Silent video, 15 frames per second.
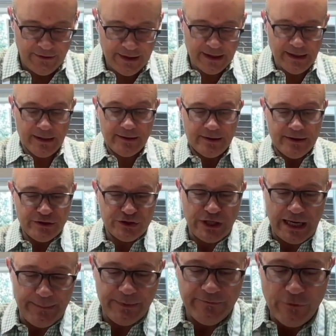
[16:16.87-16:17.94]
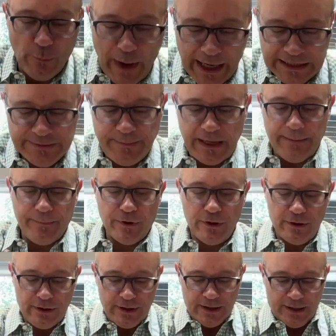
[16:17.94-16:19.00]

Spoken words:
the shape of the wax paper,